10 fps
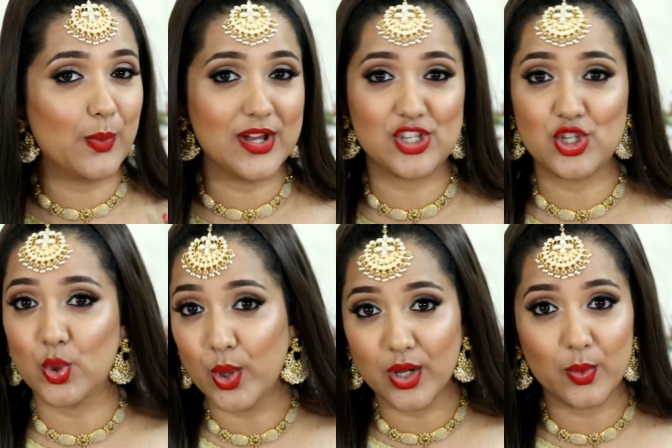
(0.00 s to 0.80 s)
wear
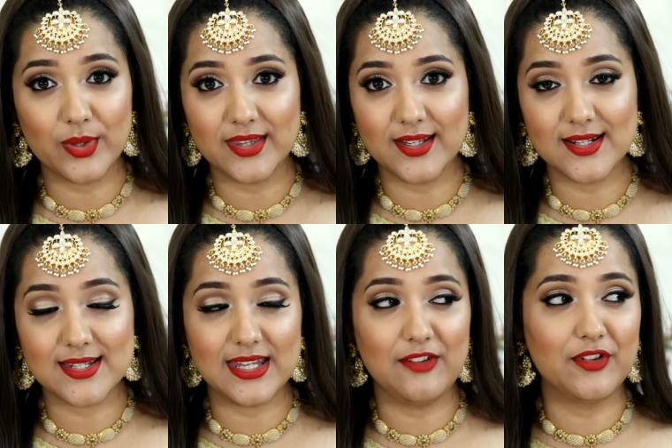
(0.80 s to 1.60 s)
choker with
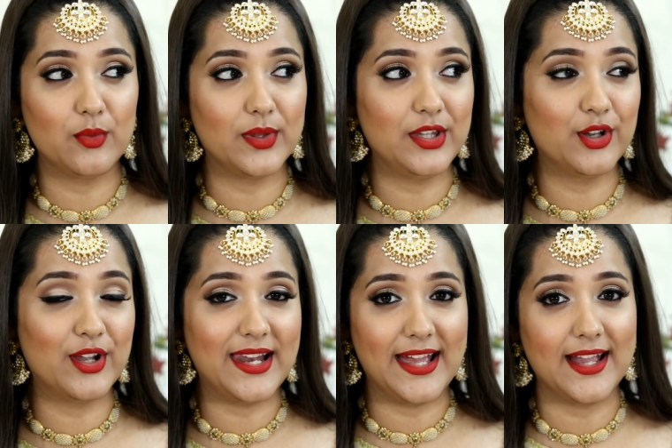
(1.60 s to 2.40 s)
it. Even with your
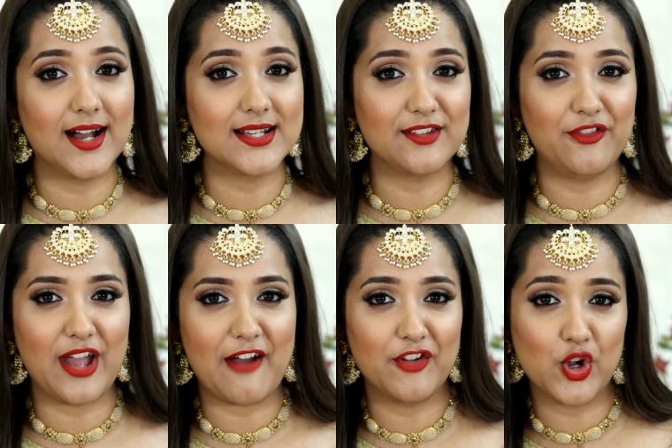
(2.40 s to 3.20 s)
lehengas, if you
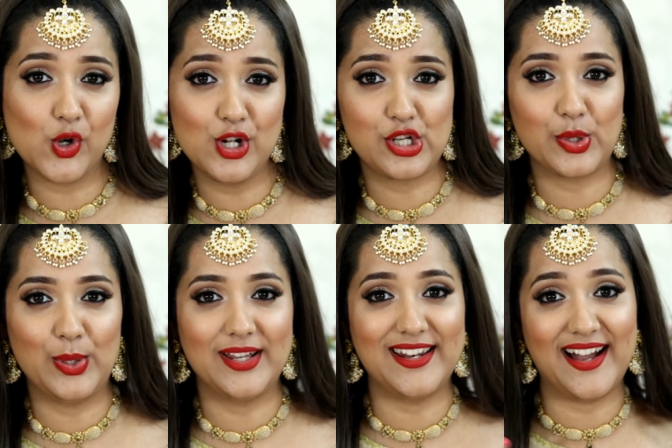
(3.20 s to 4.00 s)
have a cold
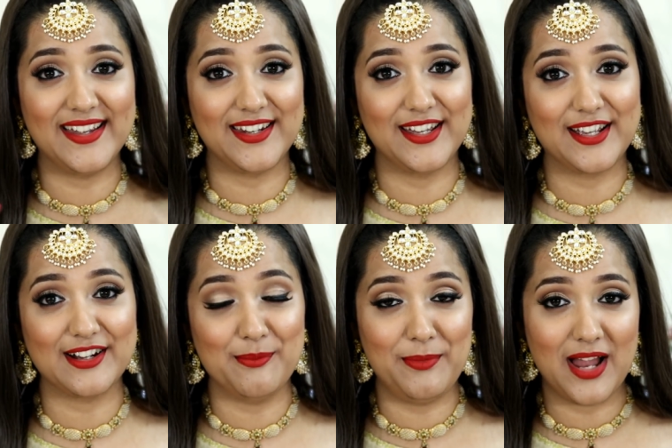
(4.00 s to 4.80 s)
shoulder high neck
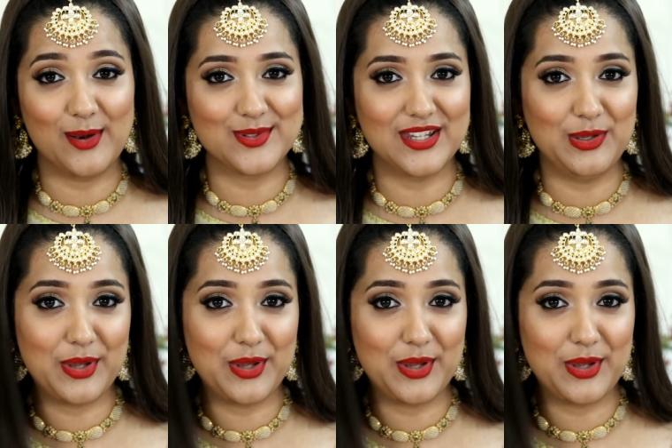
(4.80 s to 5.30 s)
blouse, then you